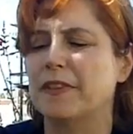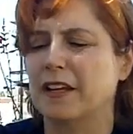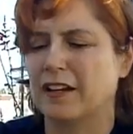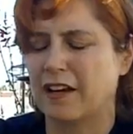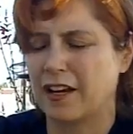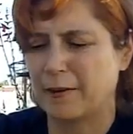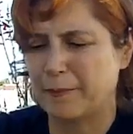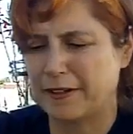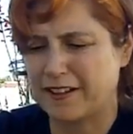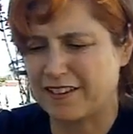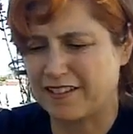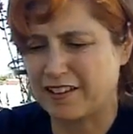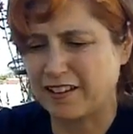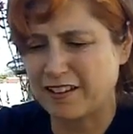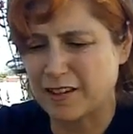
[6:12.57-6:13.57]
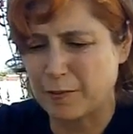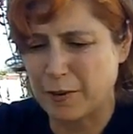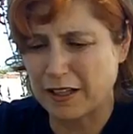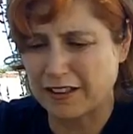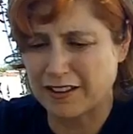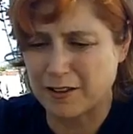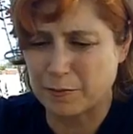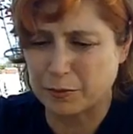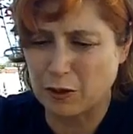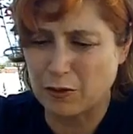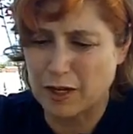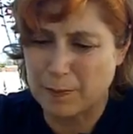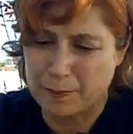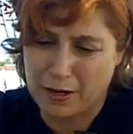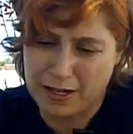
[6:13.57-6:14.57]
in the cockpit as Dulcibella is
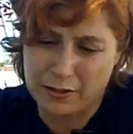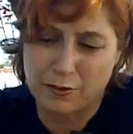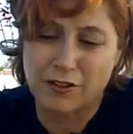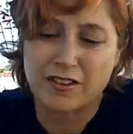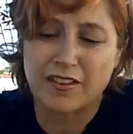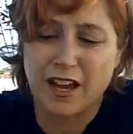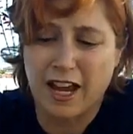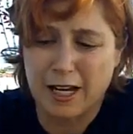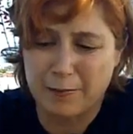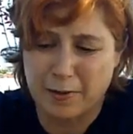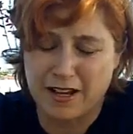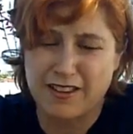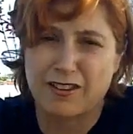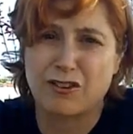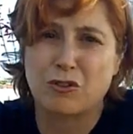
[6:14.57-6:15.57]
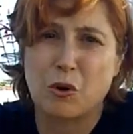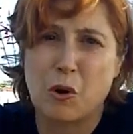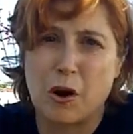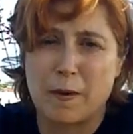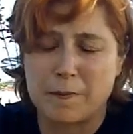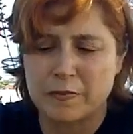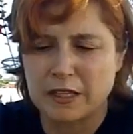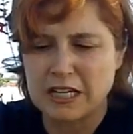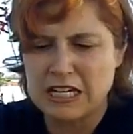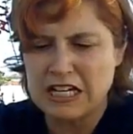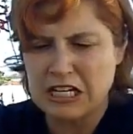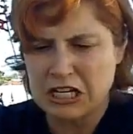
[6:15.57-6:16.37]
blown up onto her side by the storm.